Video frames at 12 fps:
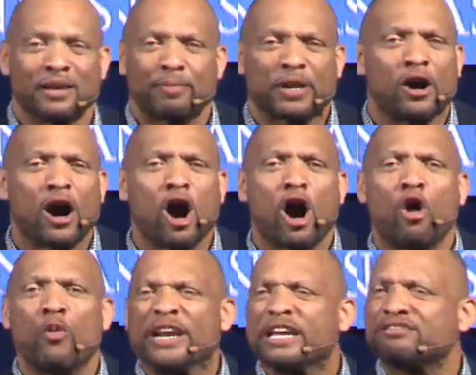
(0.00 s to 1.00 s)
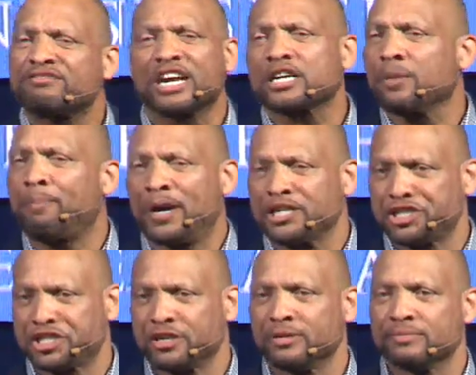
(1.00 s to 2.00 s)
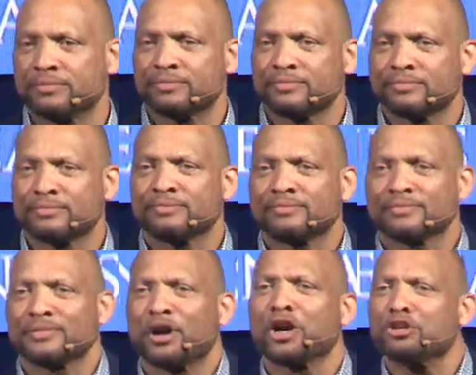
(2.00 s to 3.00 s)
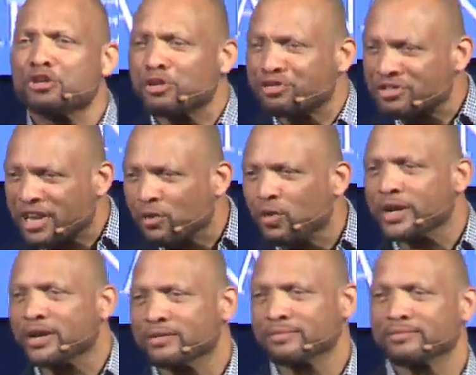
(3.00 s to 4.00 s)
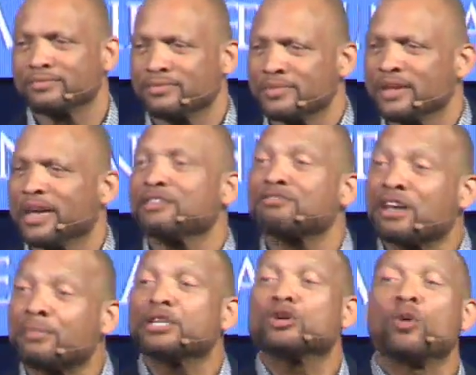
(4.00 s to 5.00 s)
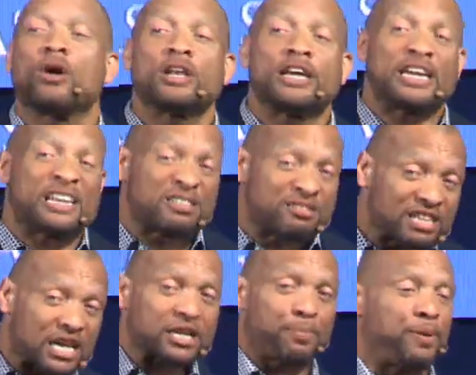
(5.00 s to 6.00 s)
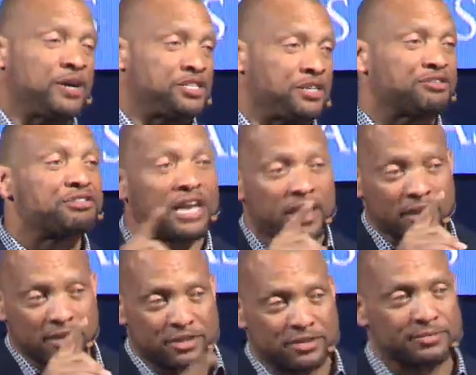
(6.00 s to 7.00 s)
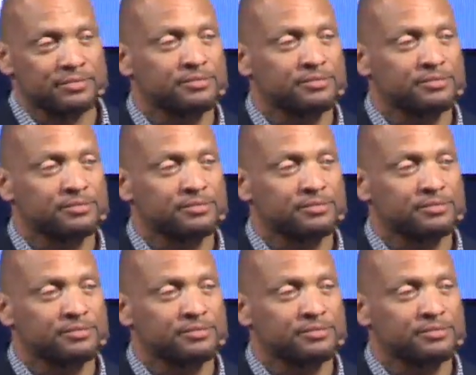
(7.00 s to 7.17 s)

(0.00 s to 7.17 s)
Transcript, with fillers: But oh, when they sucker punch you, are you going to stay with it? And some of you all are in the sucker punching stage.